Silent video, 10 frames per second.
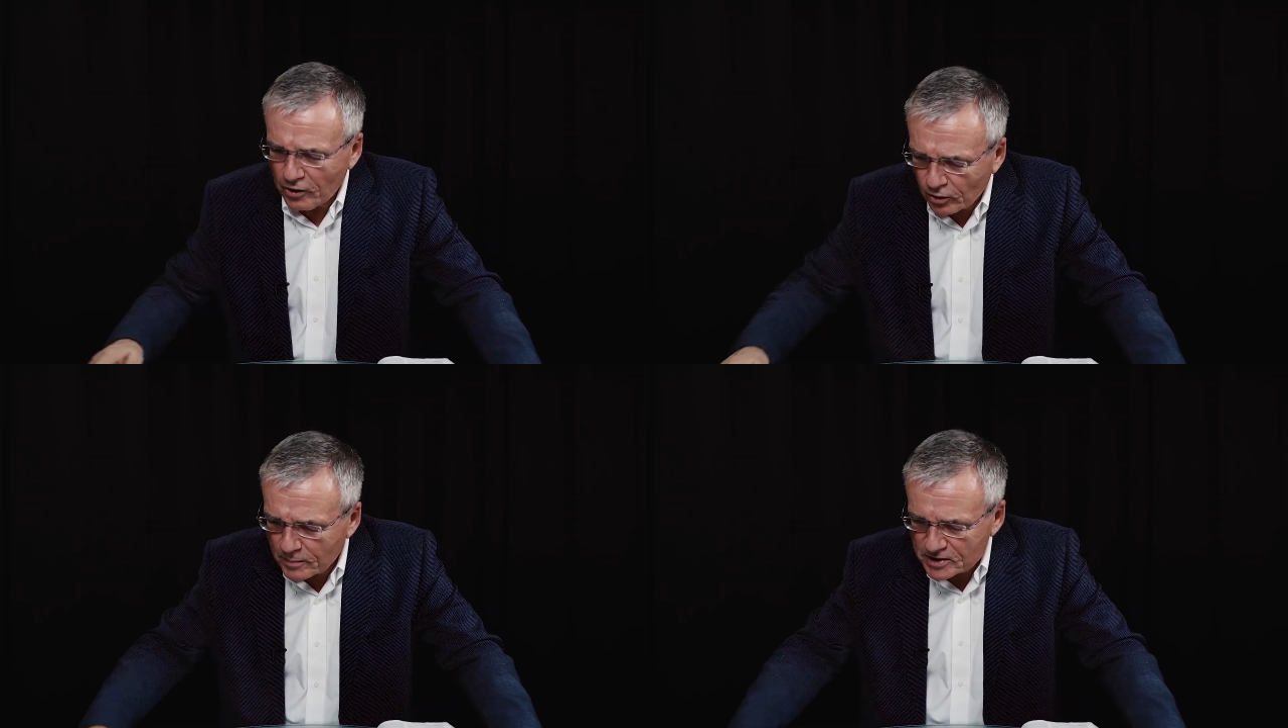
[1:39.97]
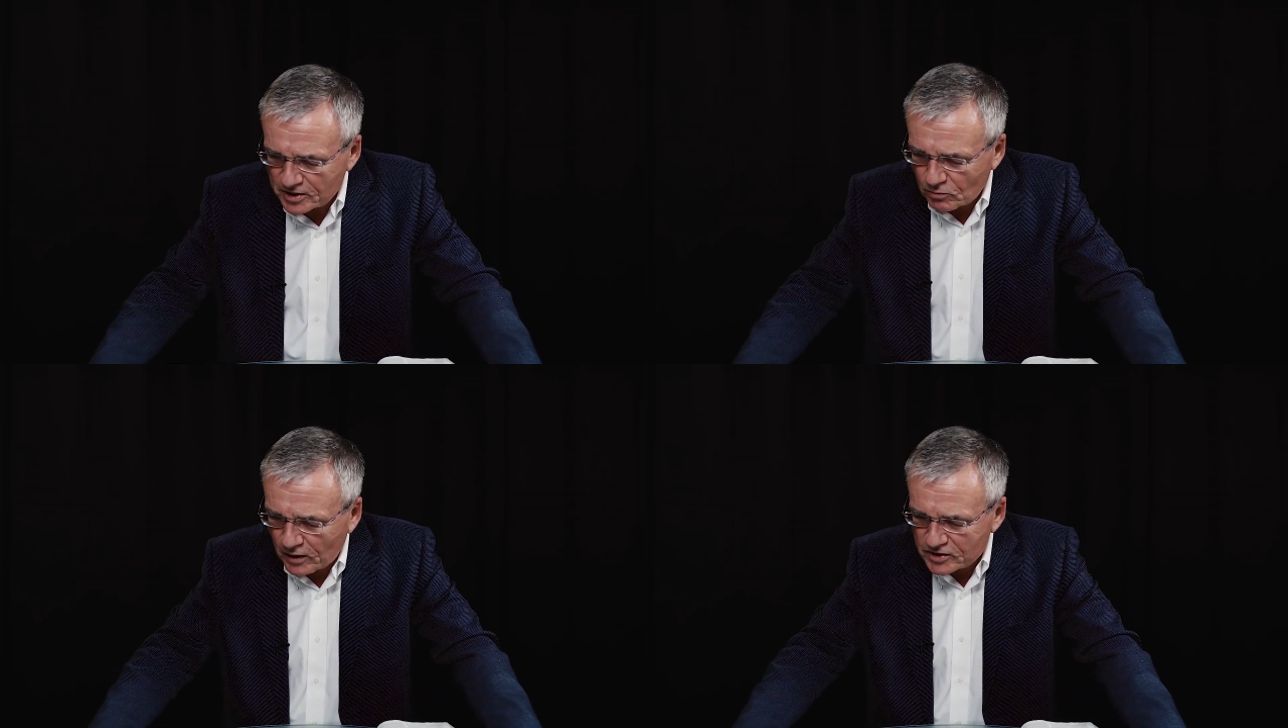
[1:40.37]

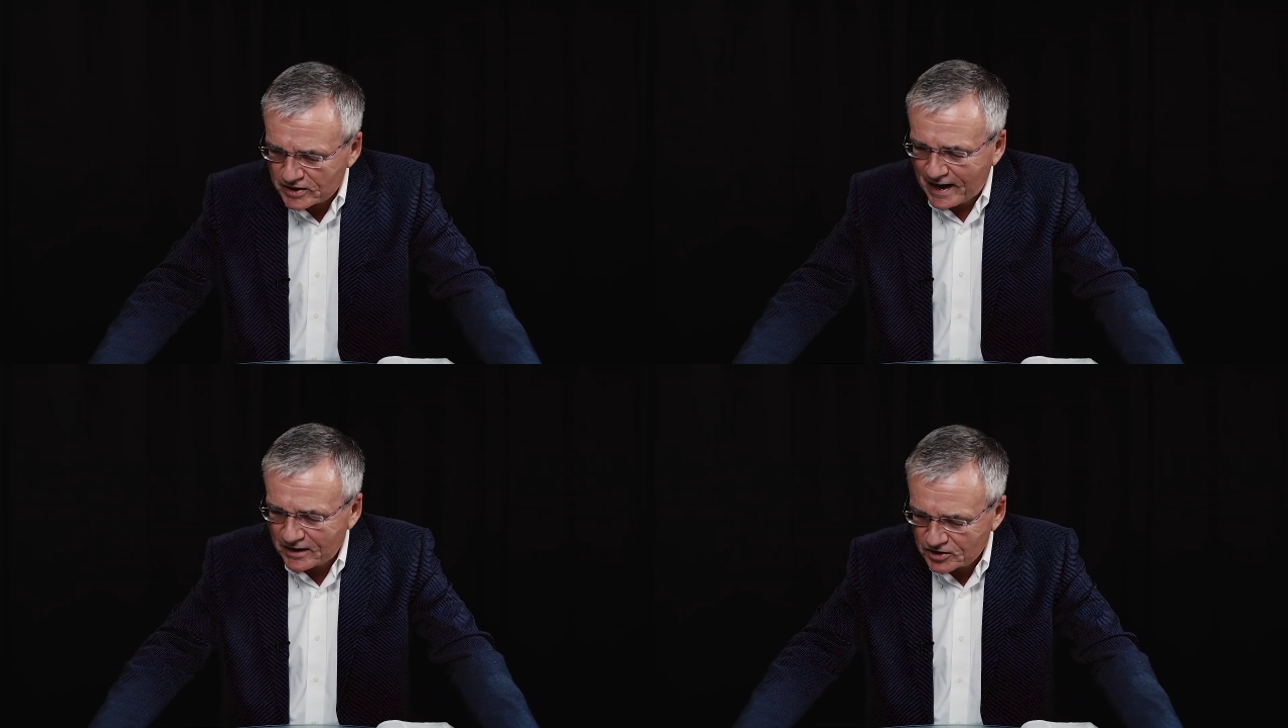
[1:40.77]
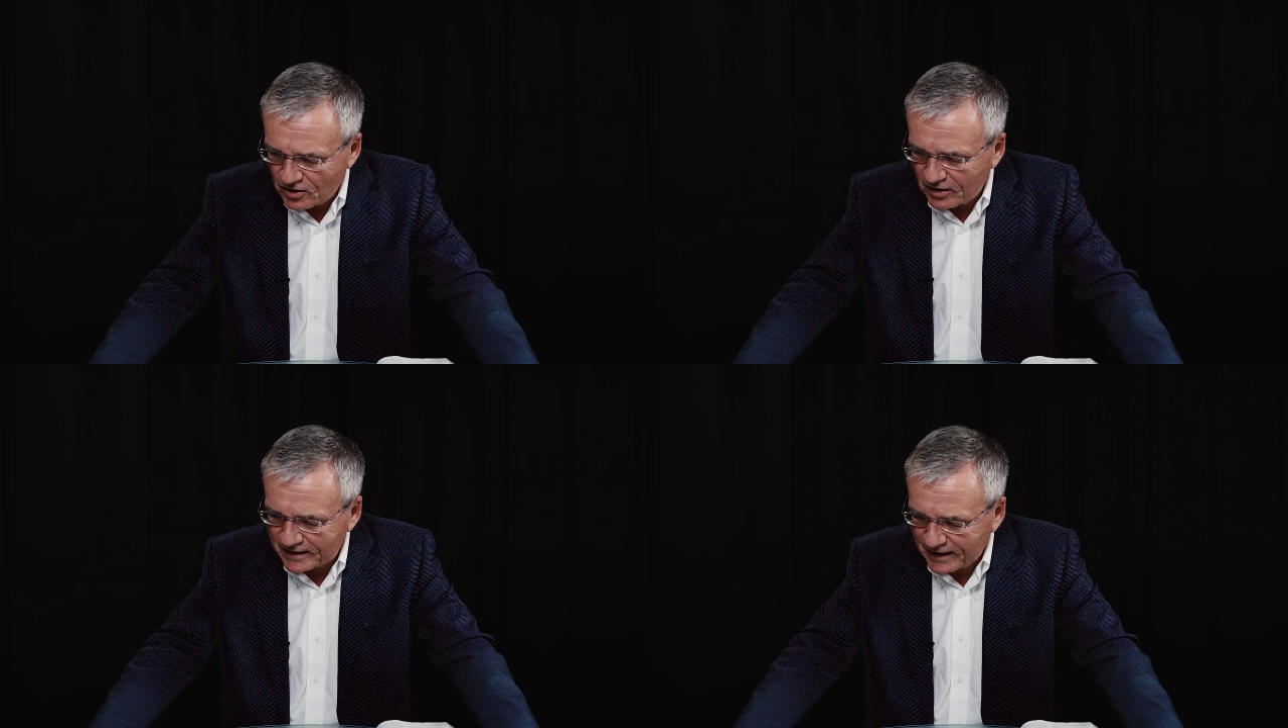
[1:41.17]
Orbison once sang a
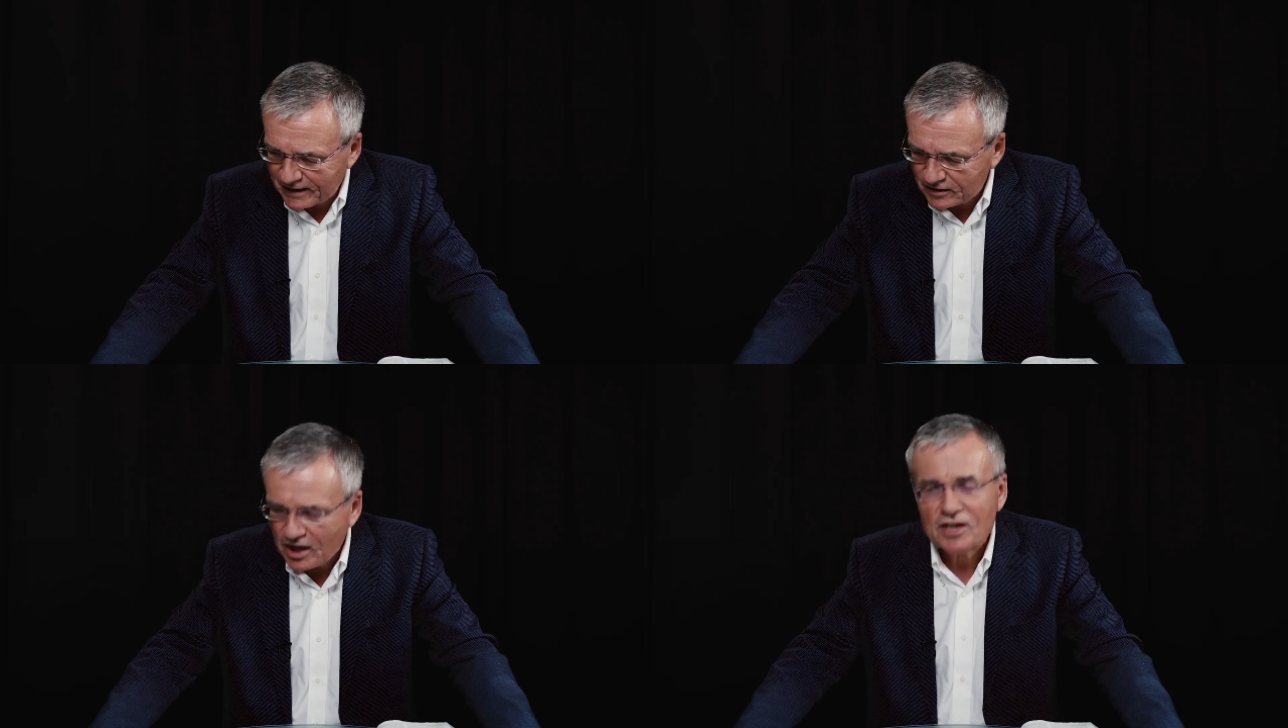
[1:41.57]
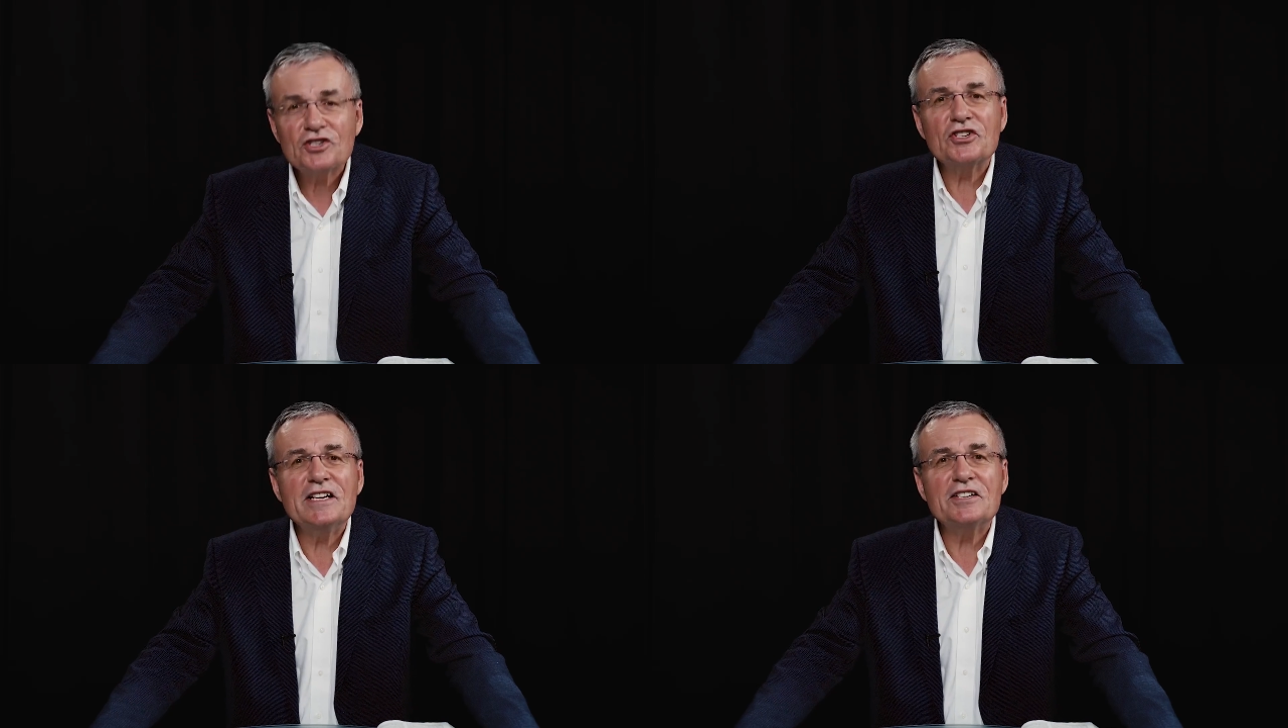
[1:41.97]
song entitled,
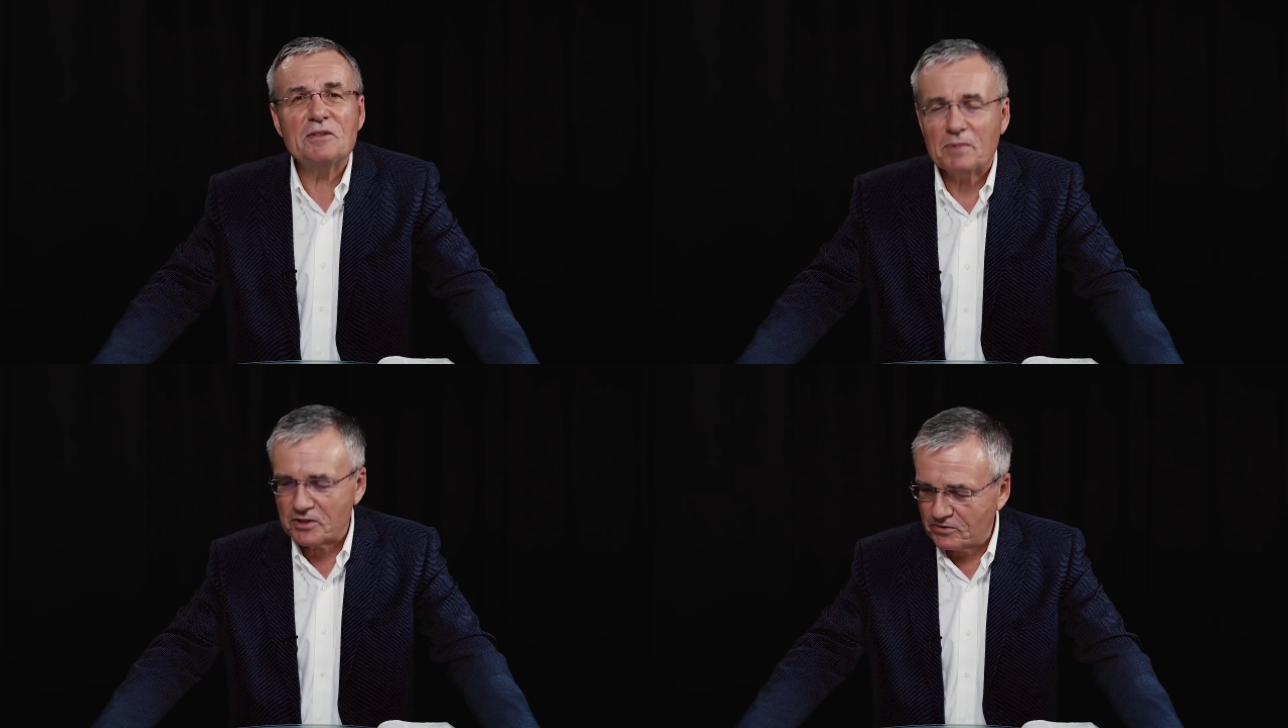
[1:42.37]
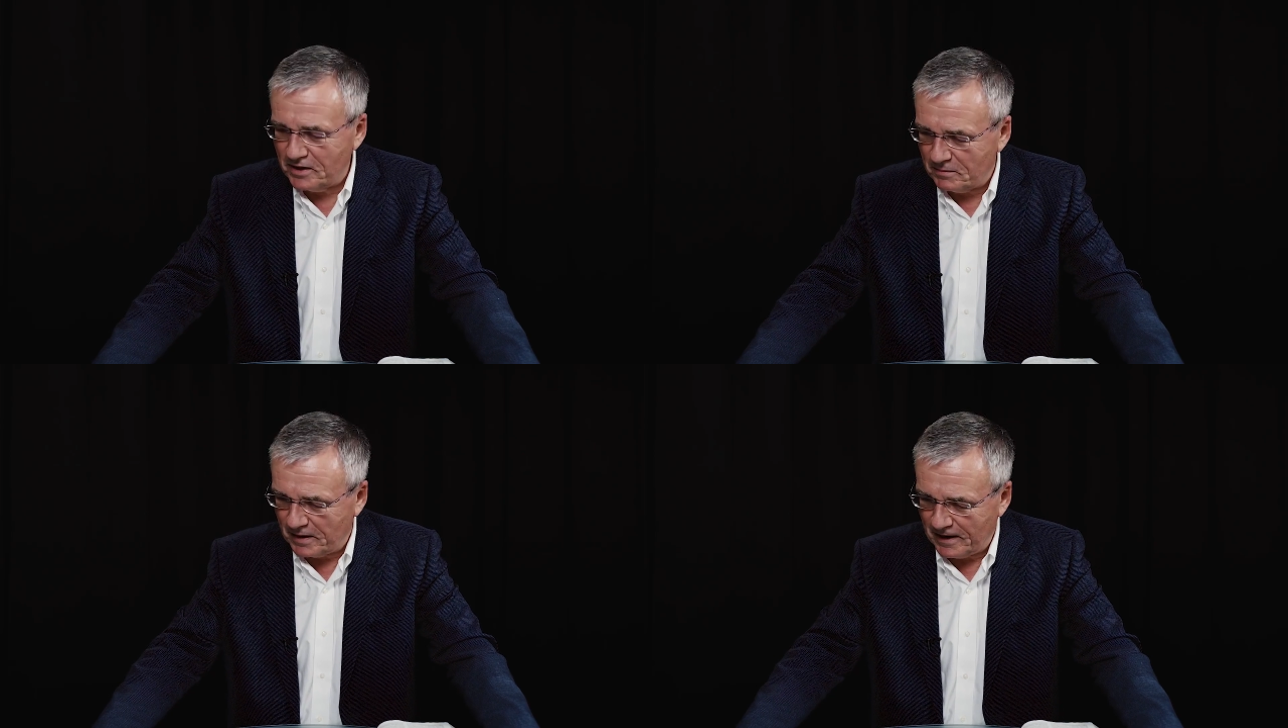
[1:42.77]
She's a
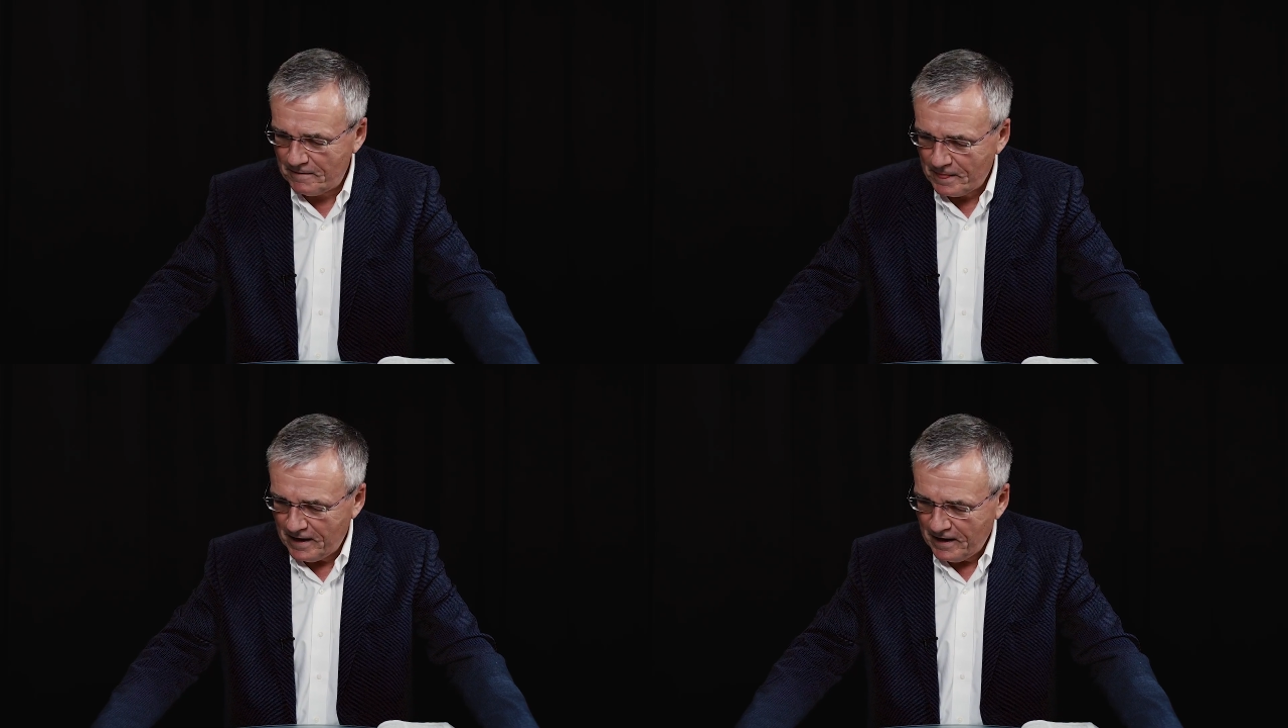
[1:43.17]
Mystery to Me.